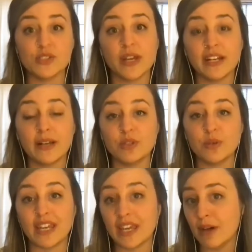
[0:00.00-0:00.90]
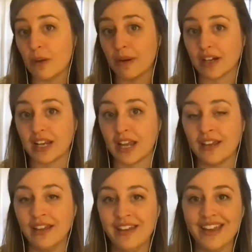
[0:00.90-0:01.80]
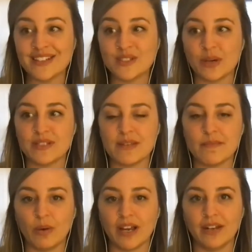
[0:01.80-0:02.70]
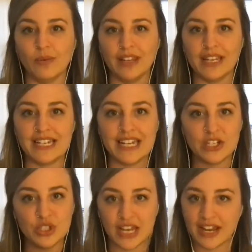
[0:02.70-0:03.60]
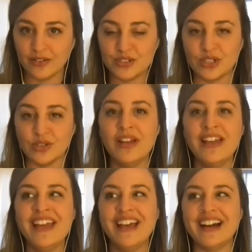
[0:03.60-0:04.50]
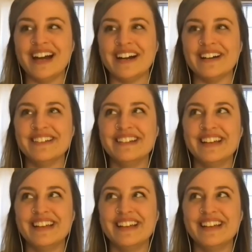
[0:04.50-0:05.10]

So I ended up doing email marketing and so that was something where I could really niche down to uh